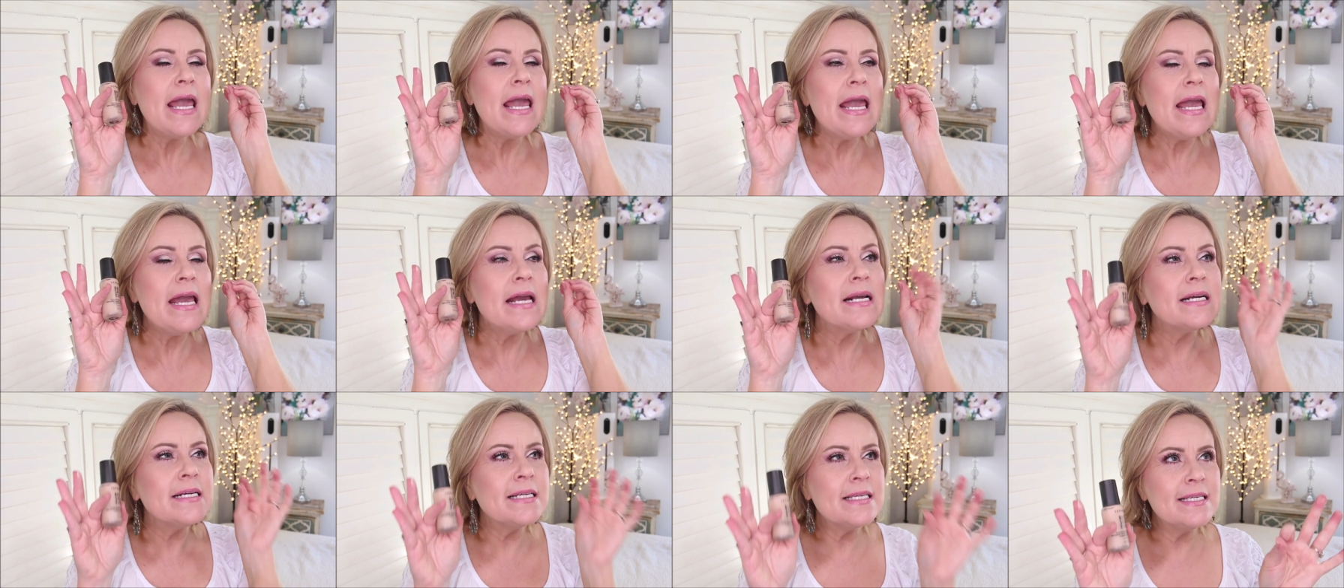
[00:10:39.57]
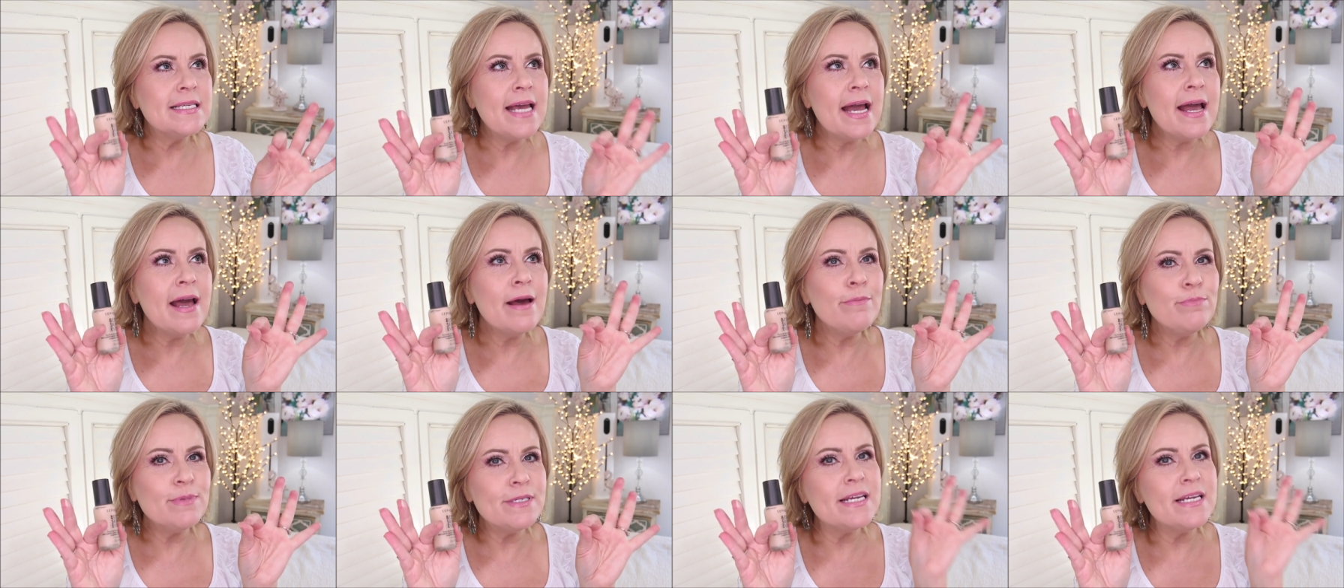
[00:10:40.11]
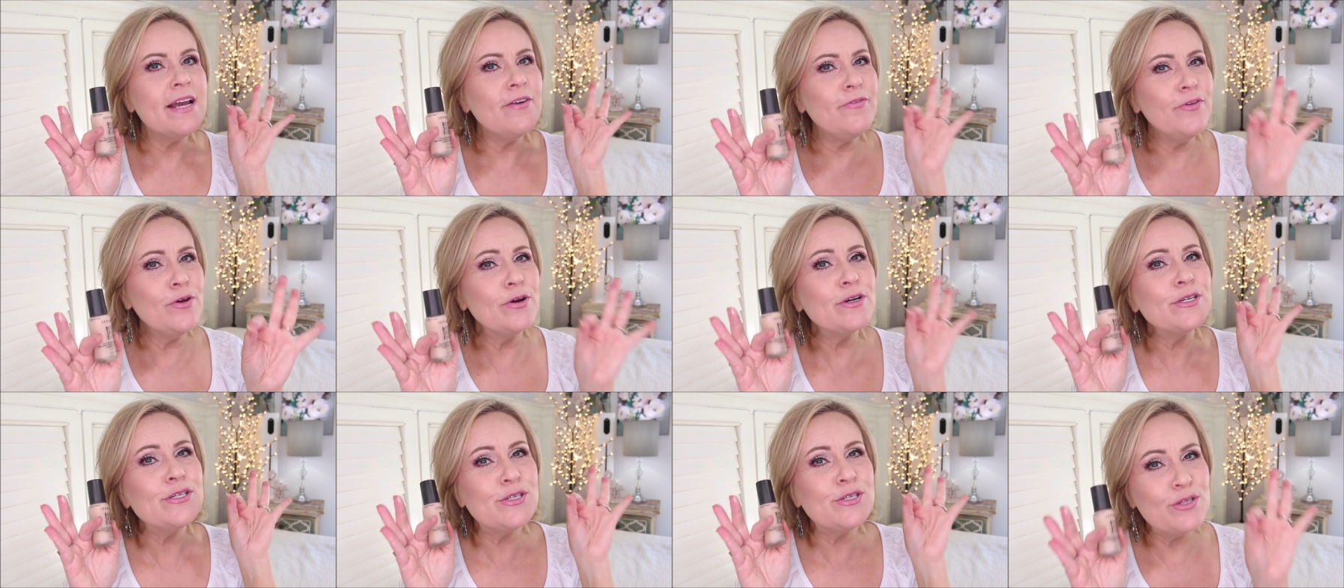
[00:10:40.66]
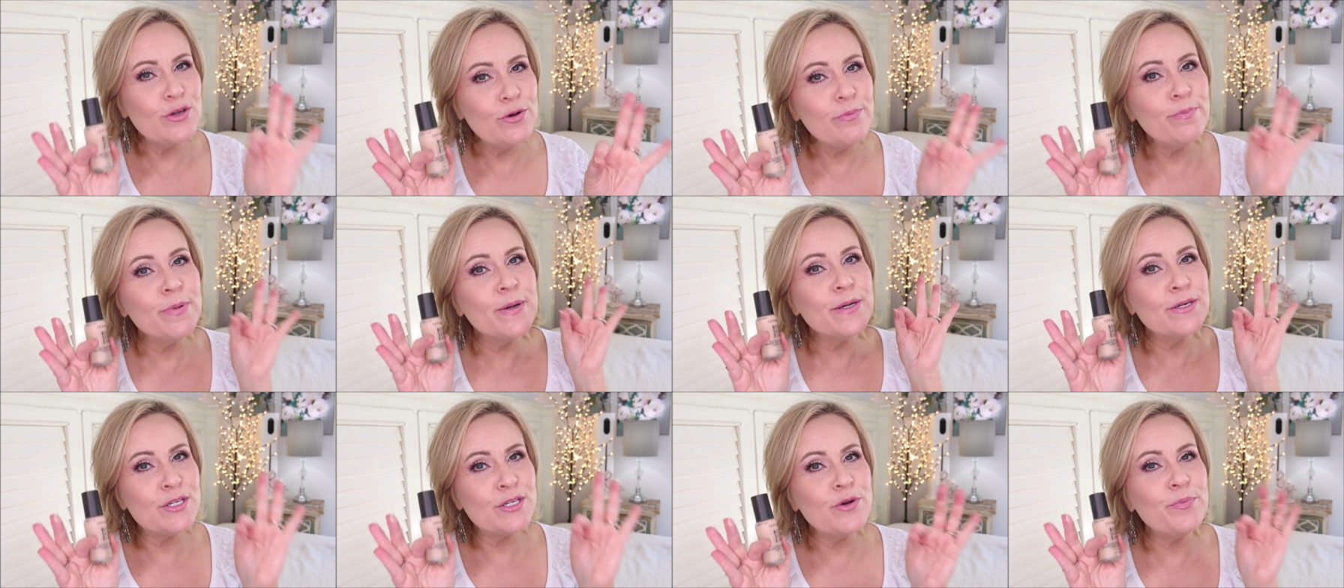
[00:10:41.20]
except if you're
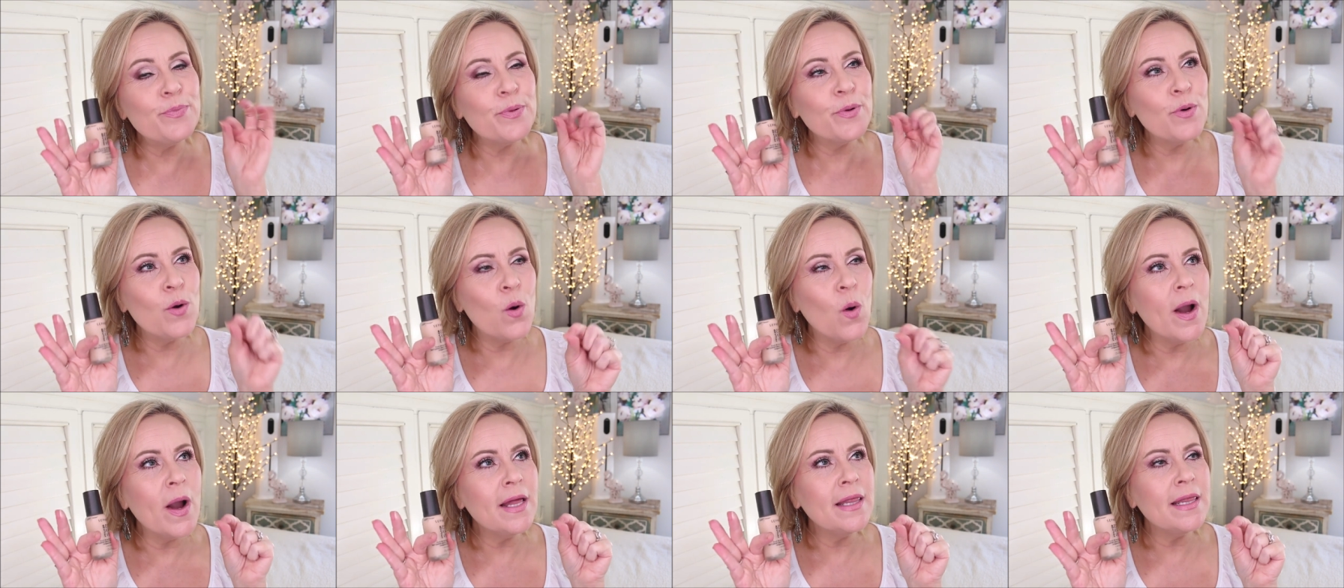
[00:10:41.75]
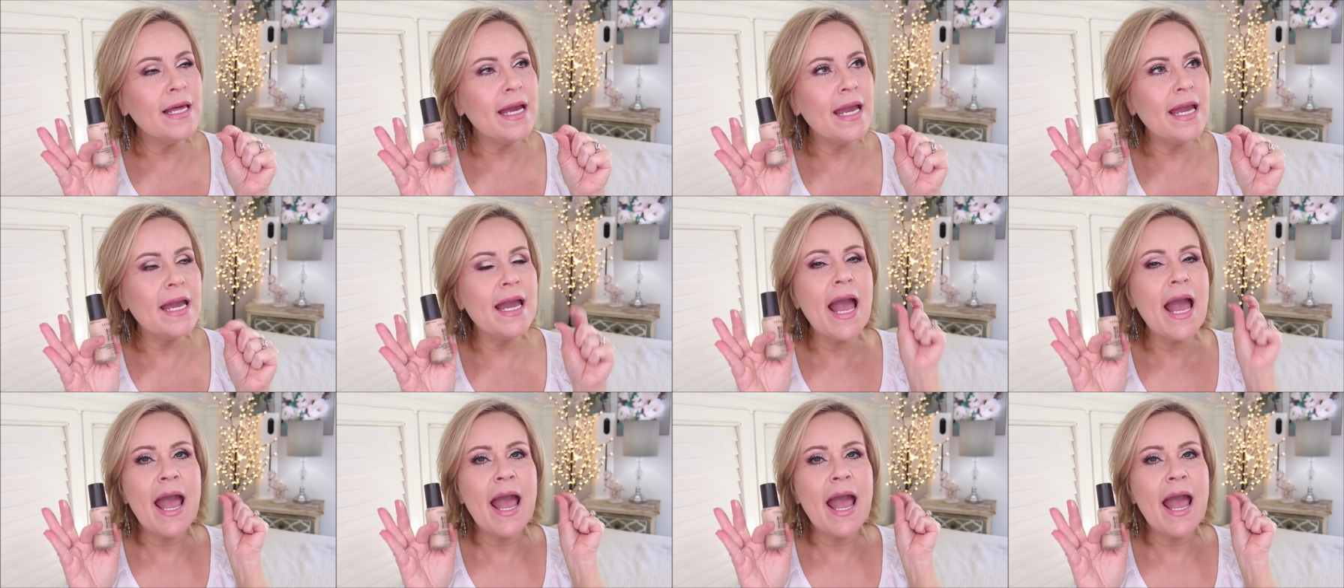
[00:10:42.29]
super duper oily.